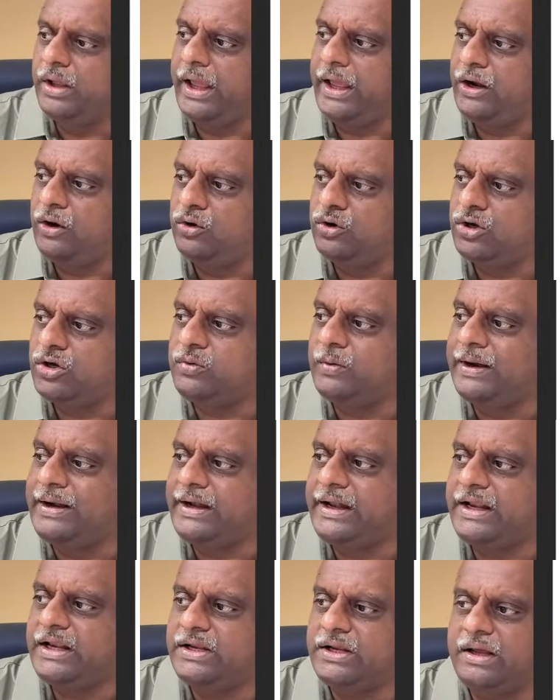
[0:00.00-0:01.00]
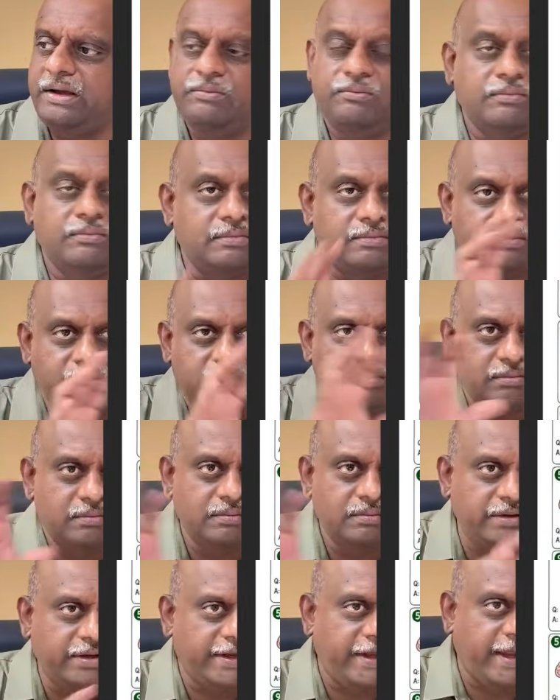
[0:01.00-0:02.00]
around 20
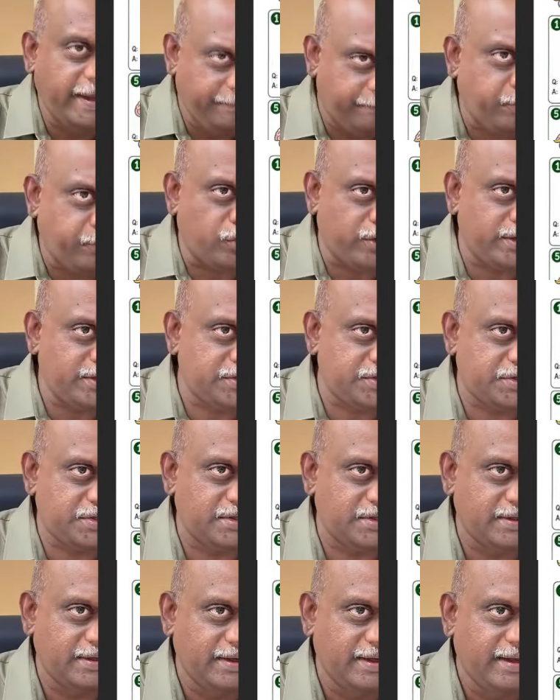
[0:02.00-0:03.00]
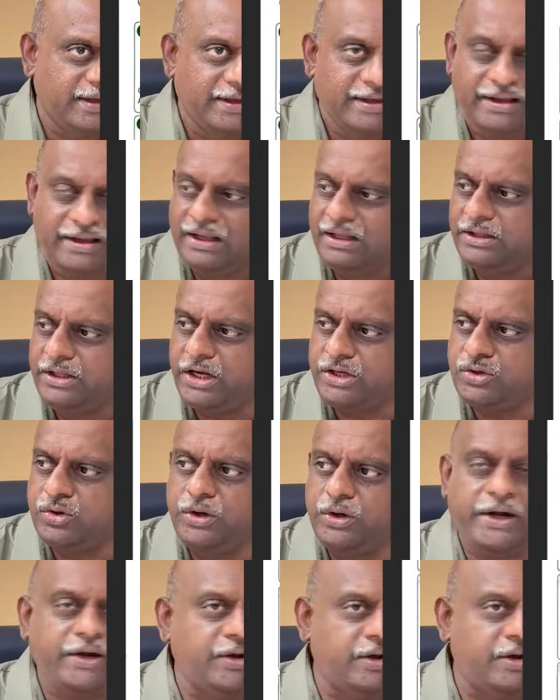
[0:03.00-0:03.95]
key points that you need to